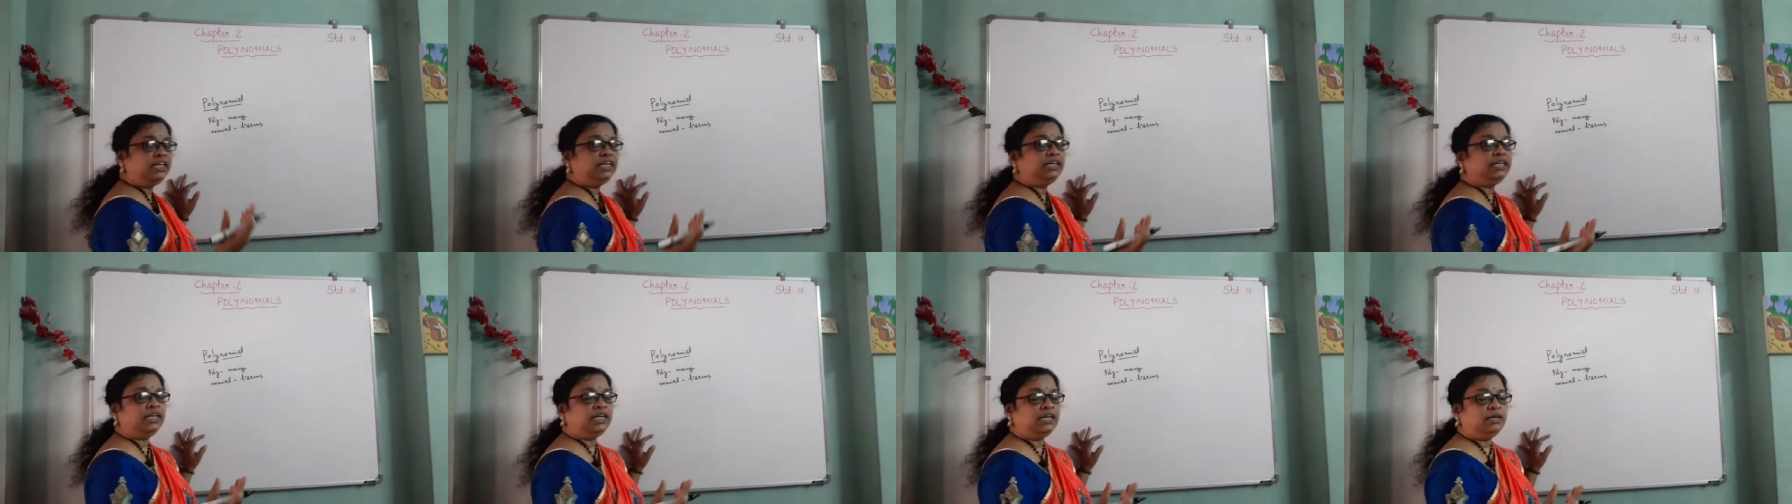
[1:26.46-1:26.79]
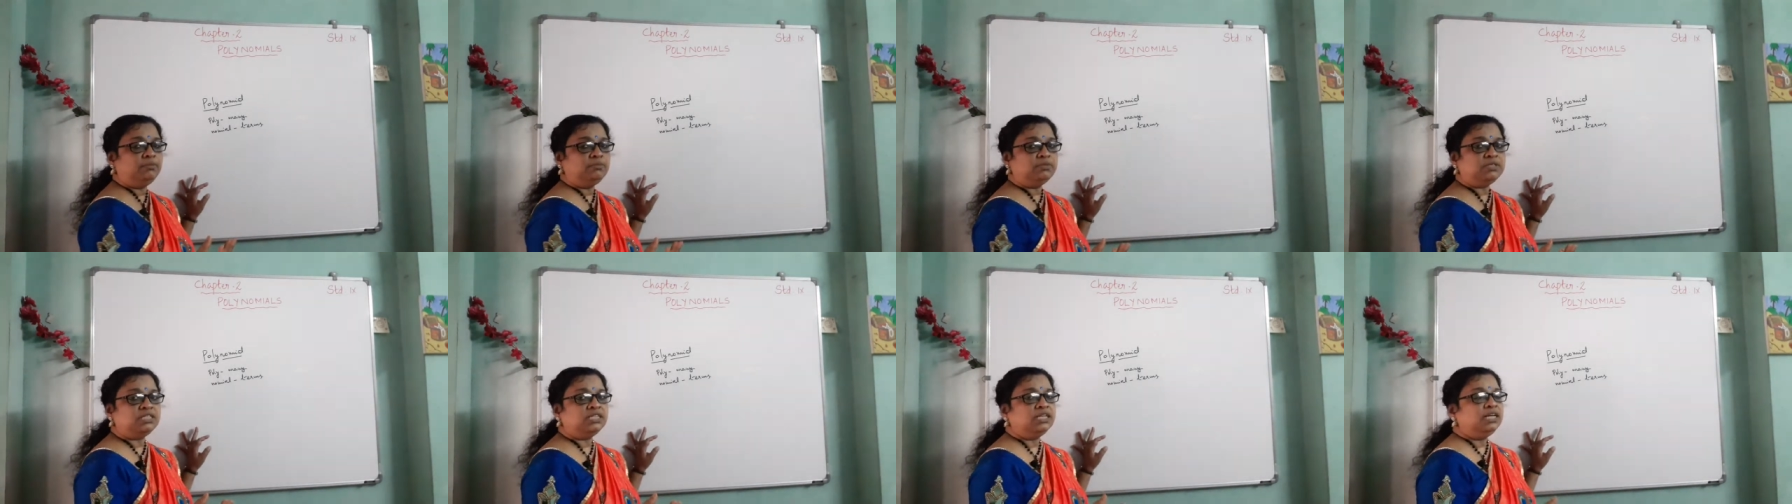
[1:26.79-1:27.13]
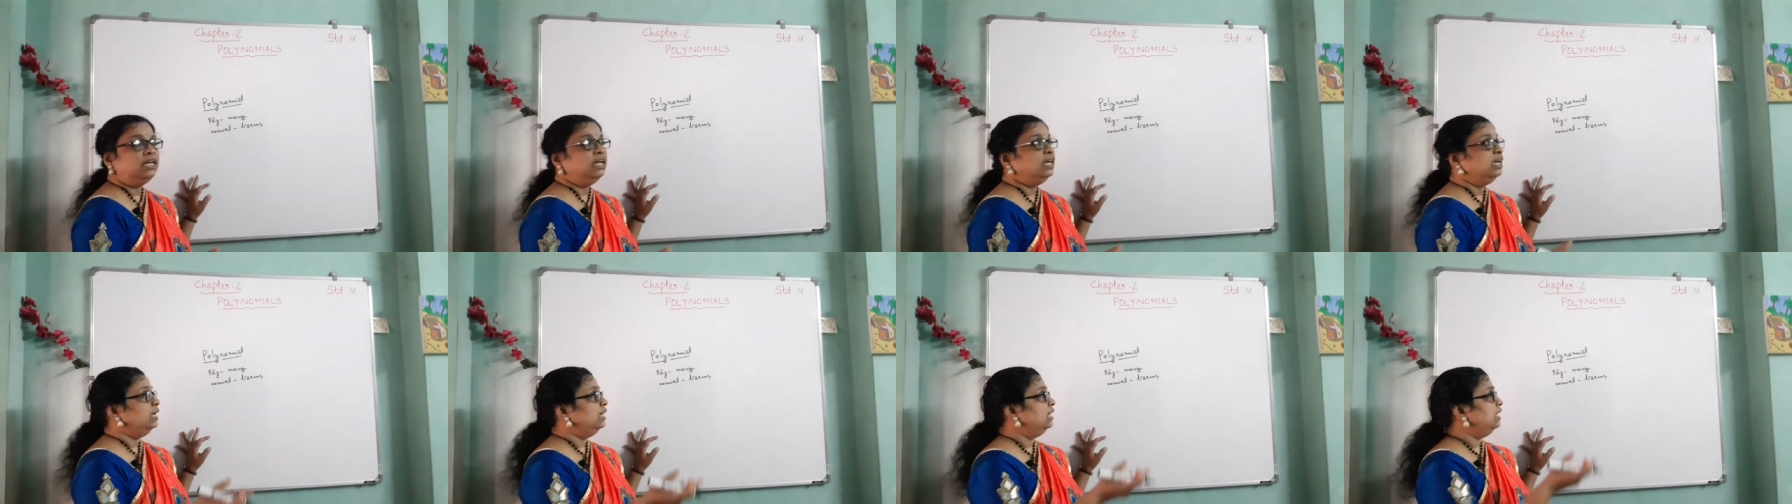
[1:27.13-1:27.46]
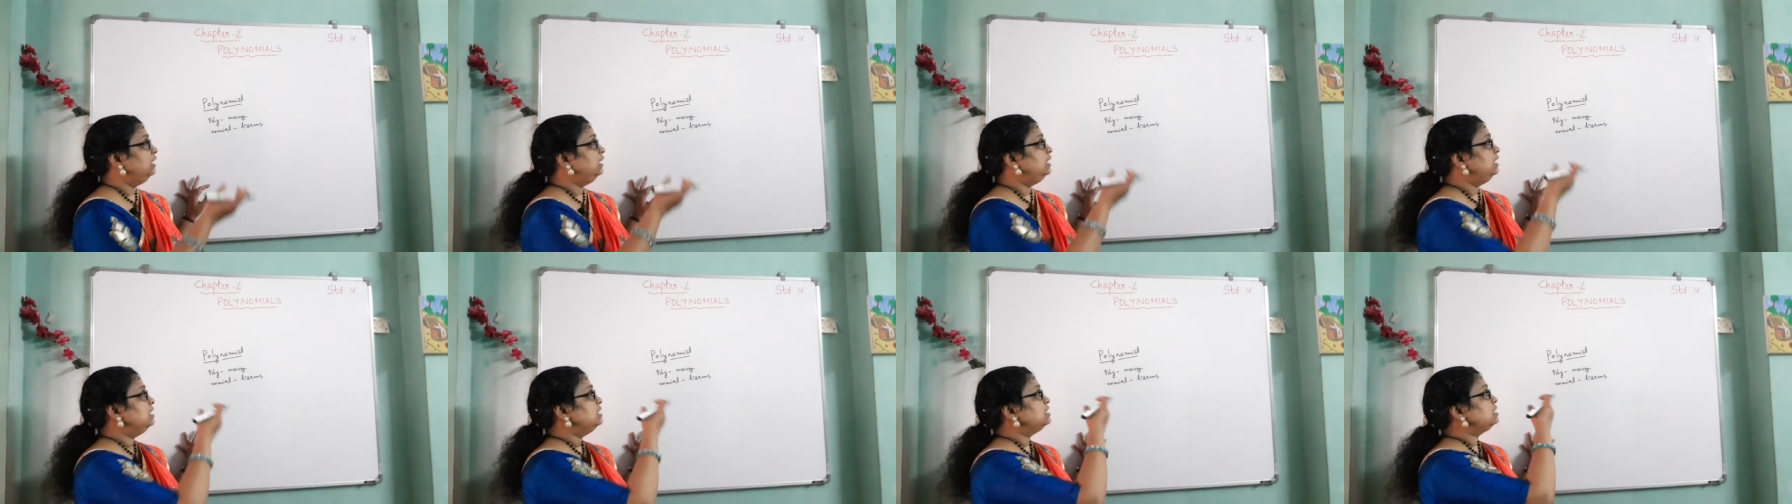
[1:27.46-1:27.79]
terms,
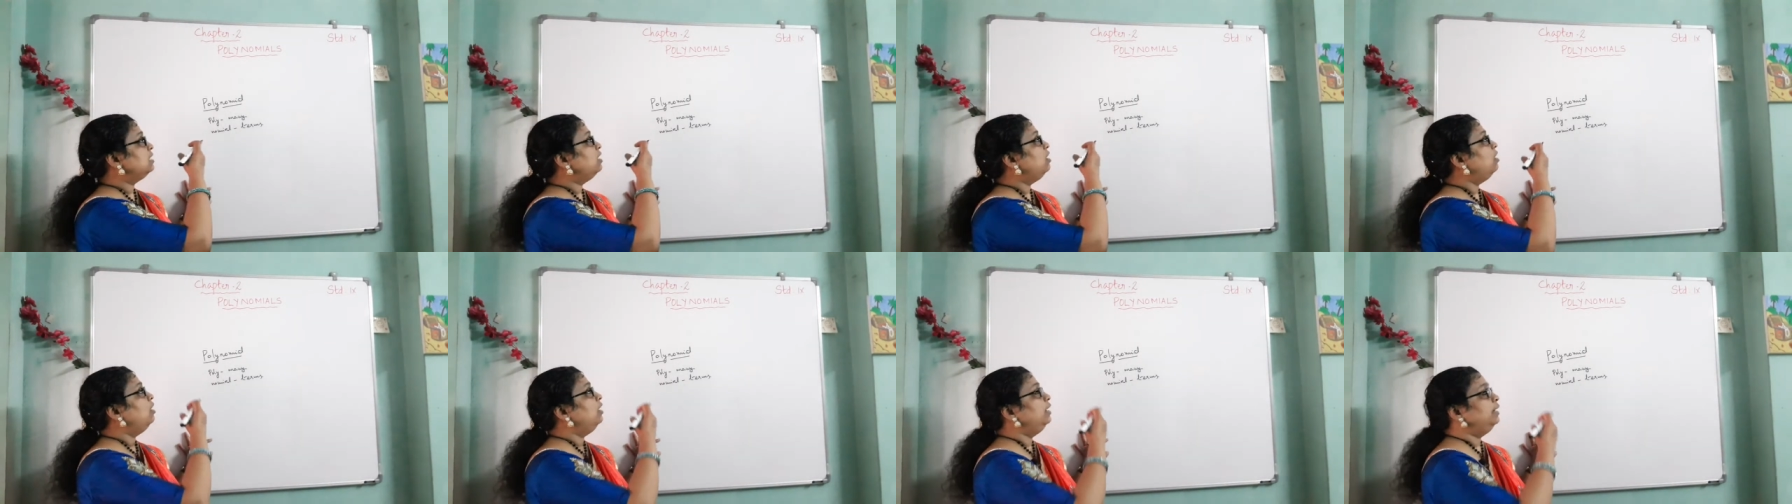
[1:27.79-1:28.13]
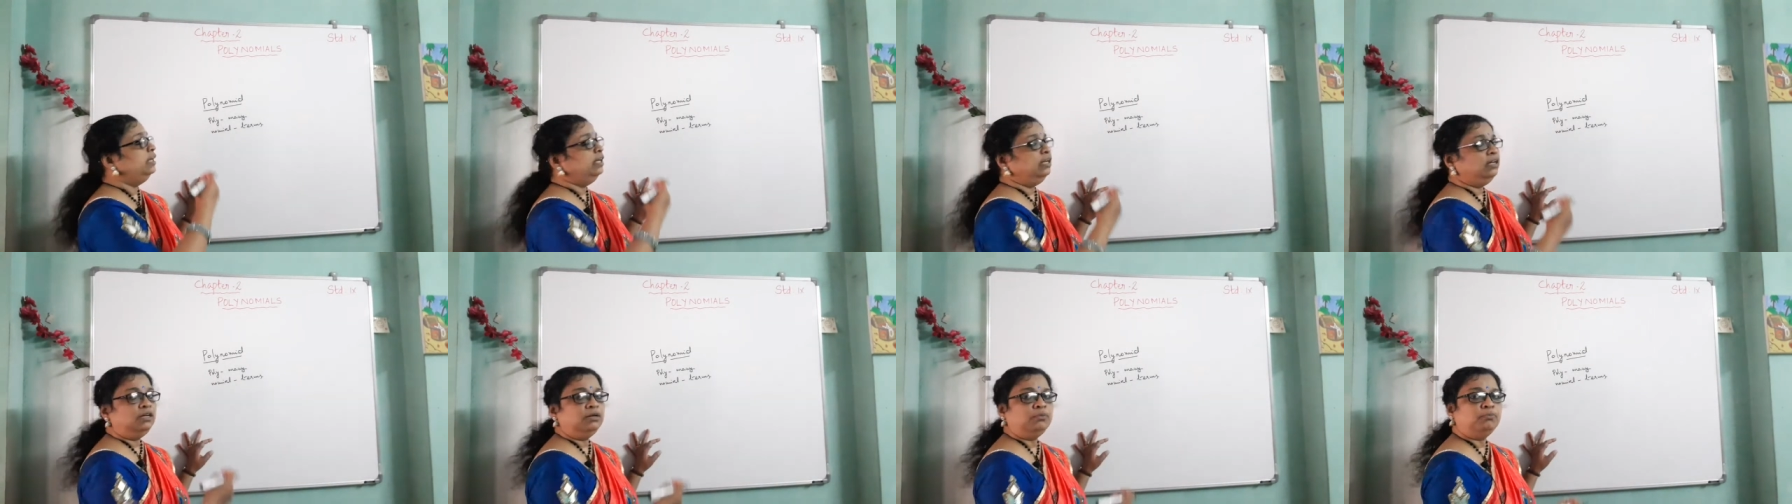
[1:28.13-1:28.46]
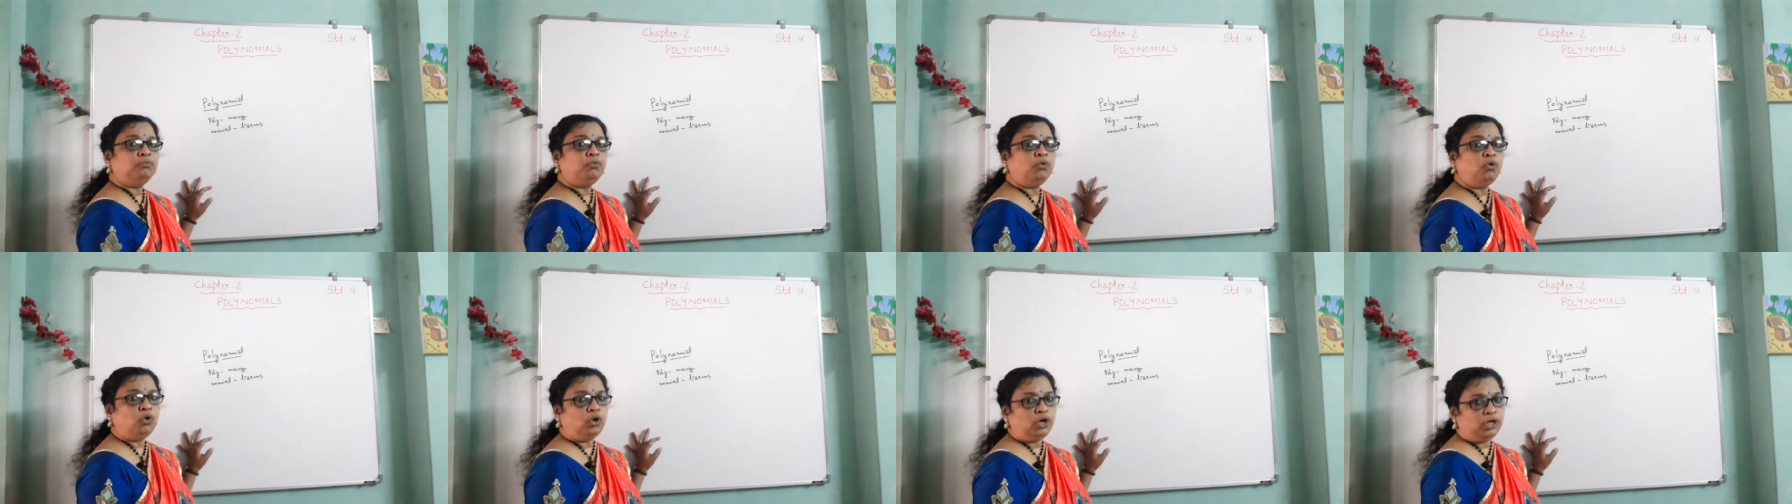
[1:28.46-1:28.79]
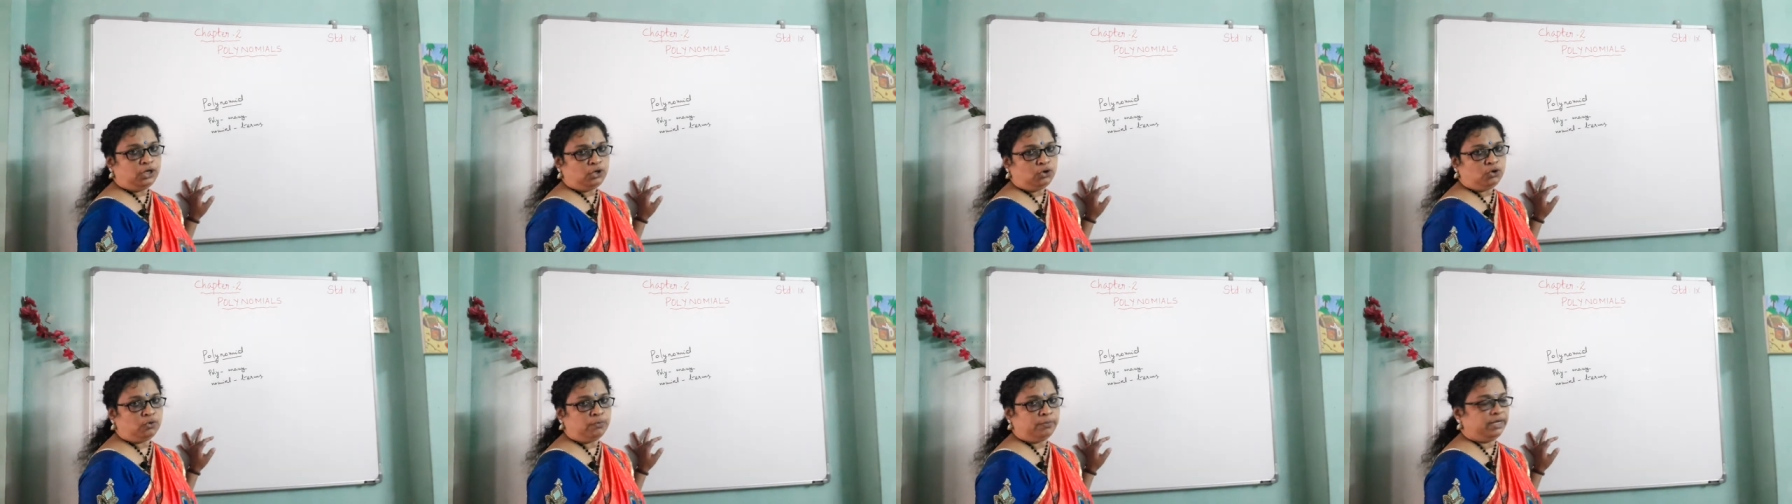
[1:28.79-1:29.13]
it is called
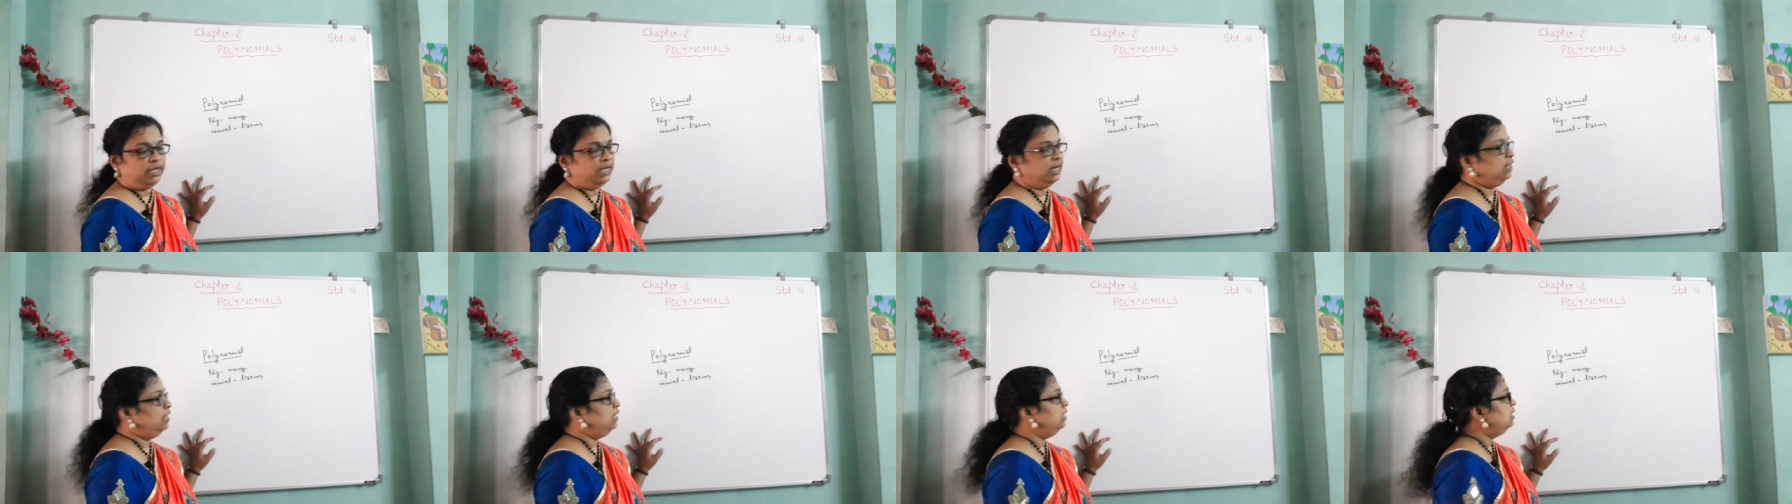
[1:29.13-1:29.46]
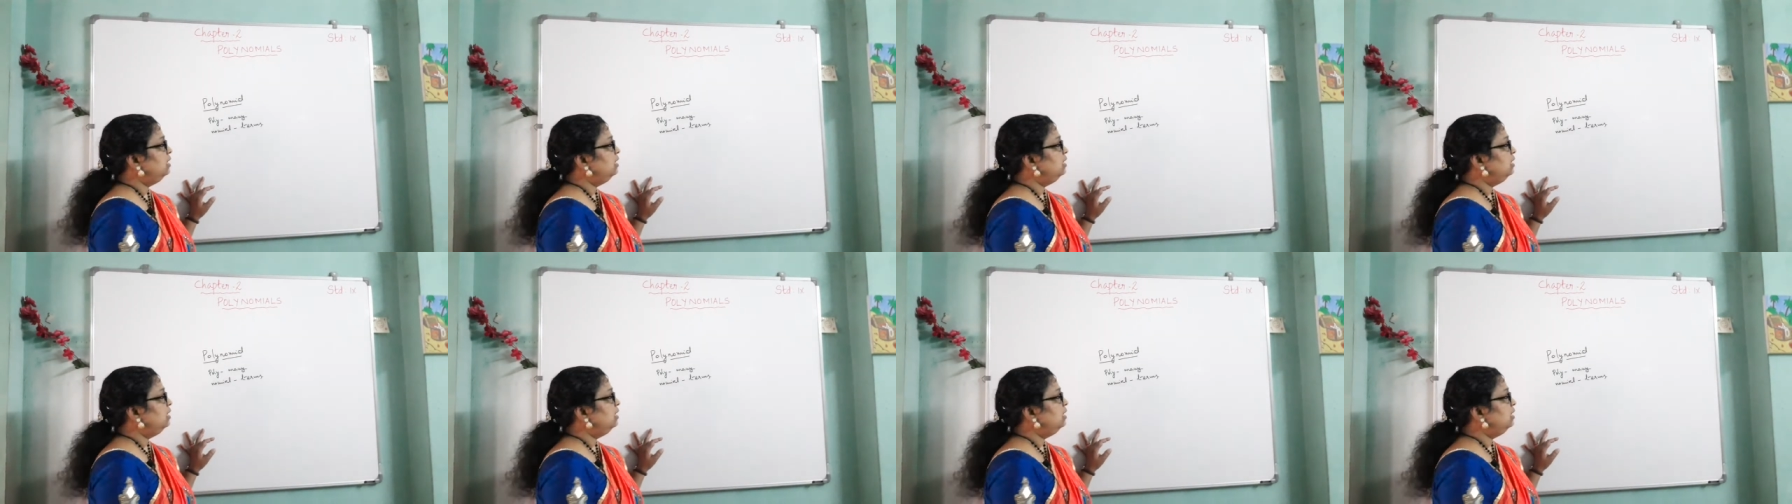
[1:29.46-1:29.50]
polynomial.